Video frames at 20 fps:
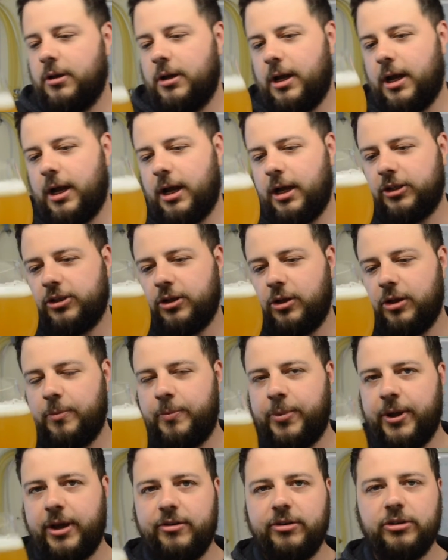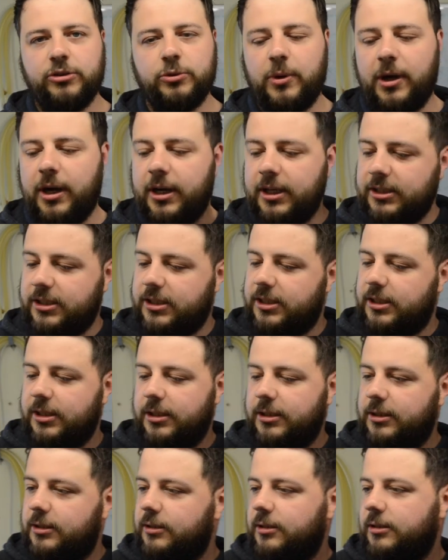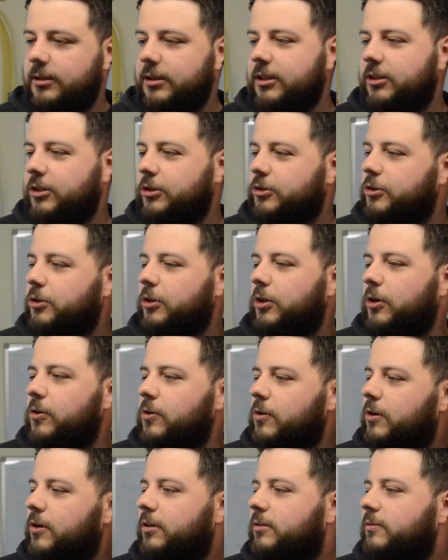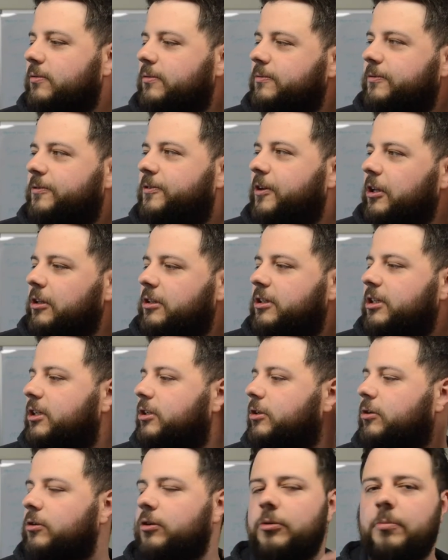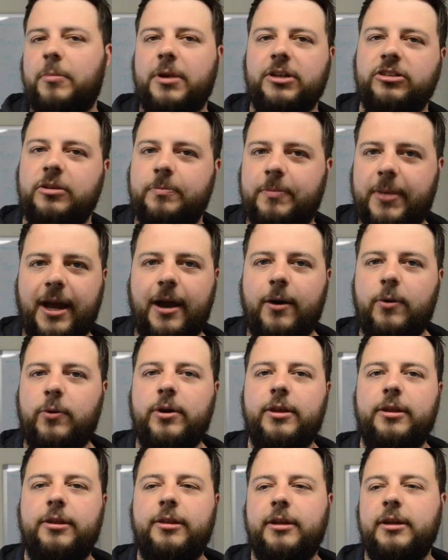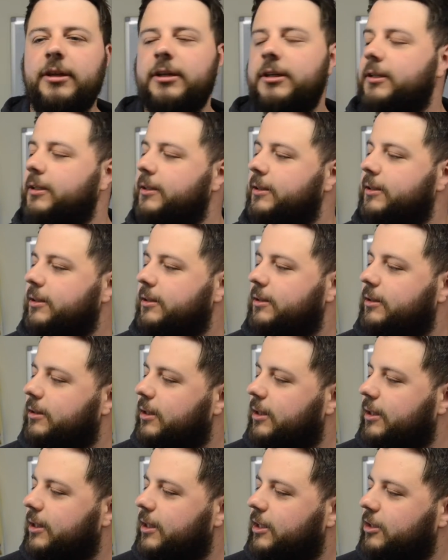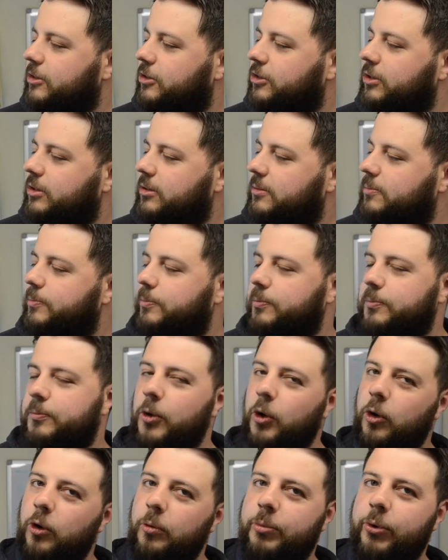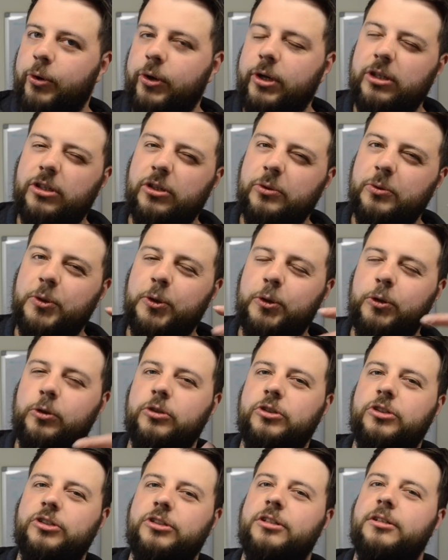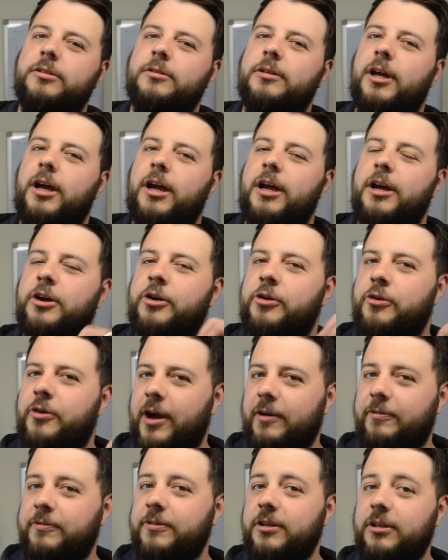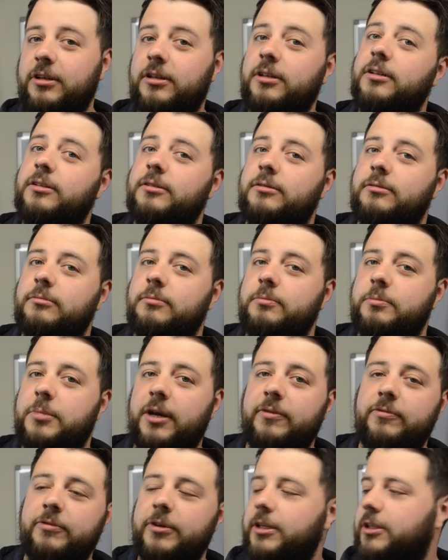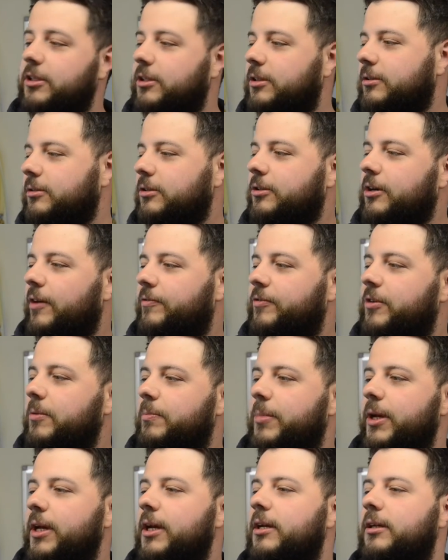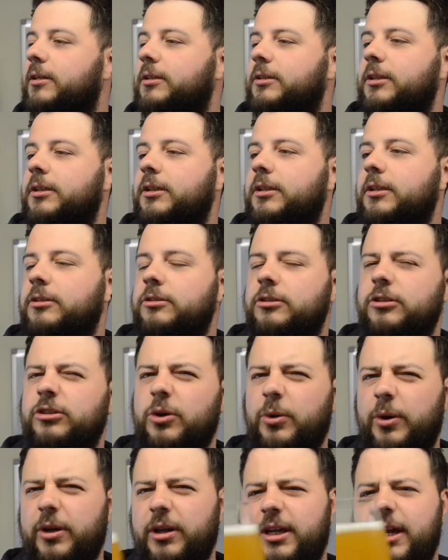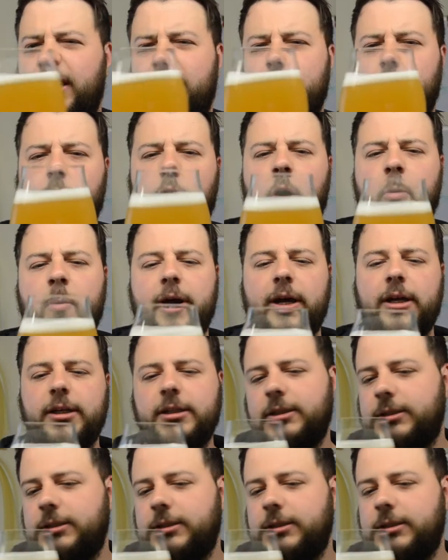So the appearance wise, it doesn't look filtered, doesn't look messed about with. It's all pointing towards a crafted beverage, crafted beer. Let's go and get an aroma.